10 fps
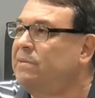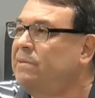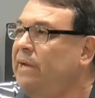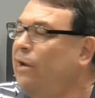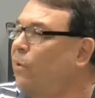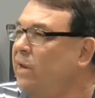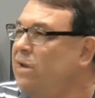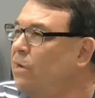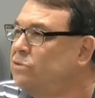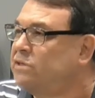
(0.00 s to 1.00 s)
He already
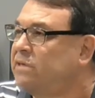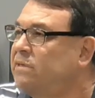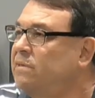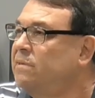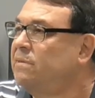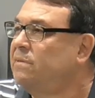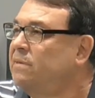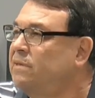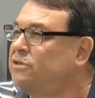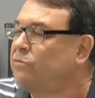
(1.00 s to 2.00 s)
knows it.
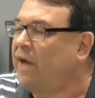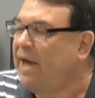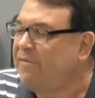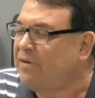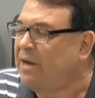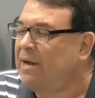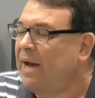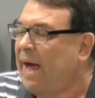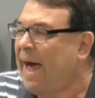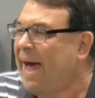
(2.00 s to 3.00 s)
And so David
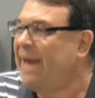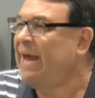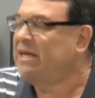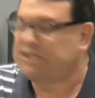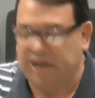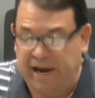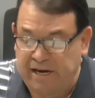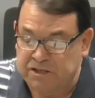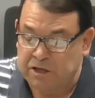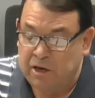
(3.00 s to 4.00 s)
had a
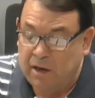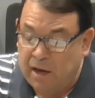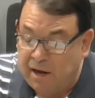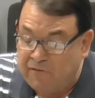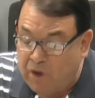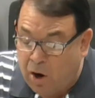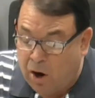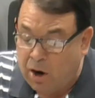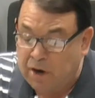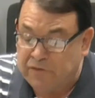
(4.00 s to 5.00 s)
change of
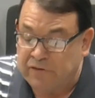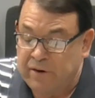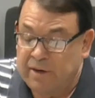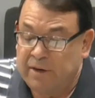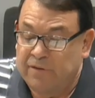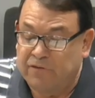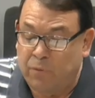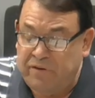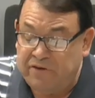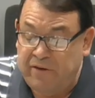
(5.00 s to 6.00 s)
heart. So we
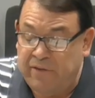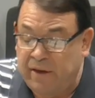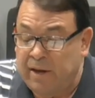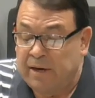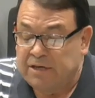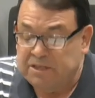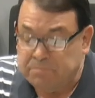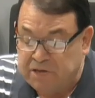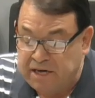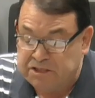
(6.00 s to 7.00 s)
see the
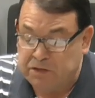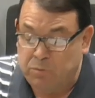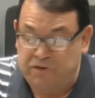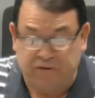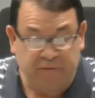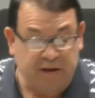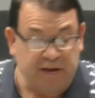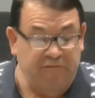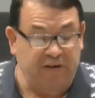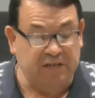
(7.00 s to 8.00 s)
temptation, we see the
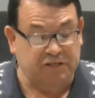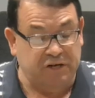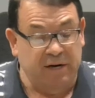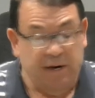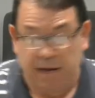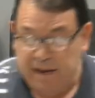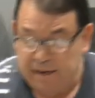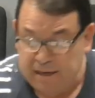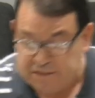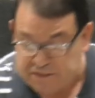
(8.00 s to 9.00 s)
conviction, and
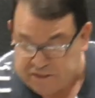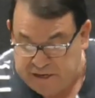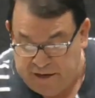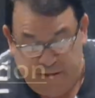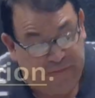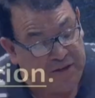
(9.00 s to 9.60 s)
let's see the